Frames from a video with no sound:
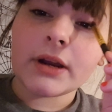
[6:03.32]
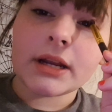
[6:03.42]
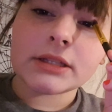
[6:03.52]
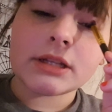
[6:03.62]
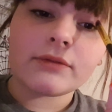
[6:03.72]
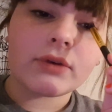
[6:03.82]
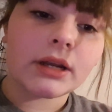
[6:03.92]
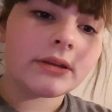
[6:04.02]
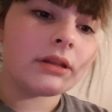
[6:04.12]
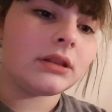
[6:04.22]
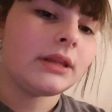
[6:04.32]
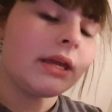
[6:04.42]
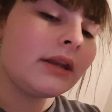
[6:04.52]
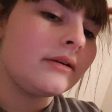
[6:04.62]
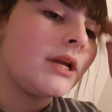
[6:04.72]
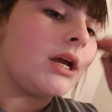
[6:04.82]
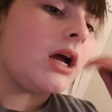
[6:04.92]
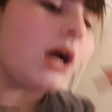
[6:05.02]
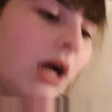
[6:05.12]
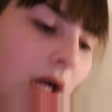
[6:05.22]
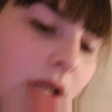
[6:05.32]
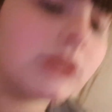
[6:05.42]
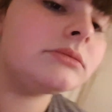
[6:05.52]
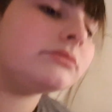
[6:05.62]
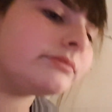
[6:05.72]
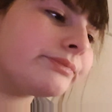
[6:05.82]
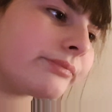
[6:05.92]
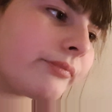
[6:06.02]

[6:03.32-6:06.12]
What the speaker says: getting stuff right on the lid. I'm